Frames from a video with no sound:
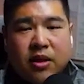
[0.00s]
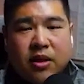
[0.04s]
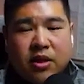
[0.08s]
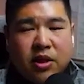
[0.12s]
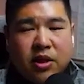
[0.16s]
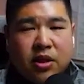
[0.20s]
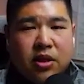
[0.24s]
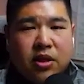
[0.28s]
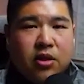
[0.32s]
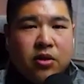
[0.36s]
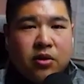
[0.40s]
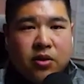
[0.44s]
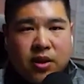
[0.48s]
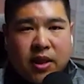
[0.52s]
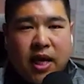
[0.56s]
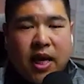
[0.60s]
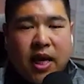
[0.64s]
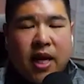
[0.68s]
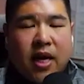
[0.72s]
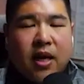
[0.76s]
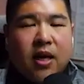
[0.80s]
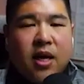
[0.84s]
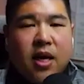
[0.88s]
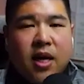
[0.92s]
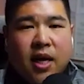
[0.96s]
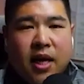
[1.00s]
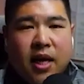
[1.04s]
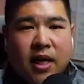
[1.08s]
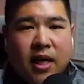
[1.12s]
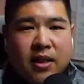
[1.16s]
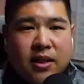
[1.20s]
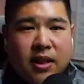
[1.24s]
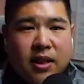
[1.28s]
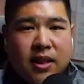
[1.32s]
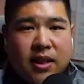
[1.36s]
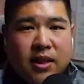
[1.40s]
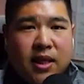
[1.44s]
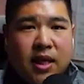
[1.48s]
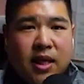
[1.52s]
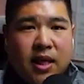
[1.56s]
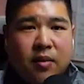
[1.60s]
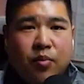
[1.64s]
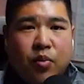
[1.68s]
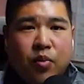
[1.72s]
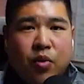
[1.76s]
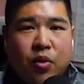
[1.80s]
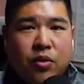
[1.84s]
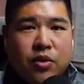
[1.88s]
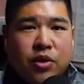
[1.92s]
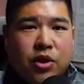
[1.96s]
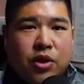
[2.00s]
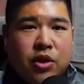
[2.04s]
Let's just use that as the example.